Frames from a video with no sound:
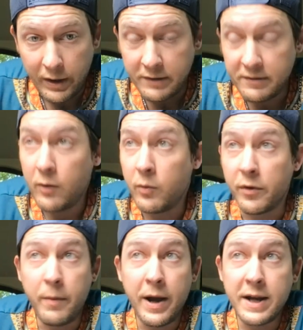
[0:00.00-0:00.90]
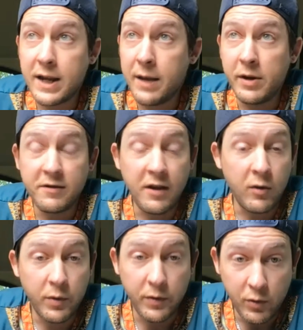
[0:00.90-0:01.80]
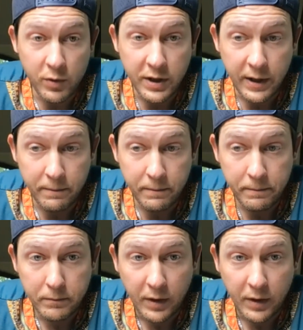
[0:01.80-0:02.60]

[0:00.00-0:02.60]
It's not worth my time and it's not worth your time.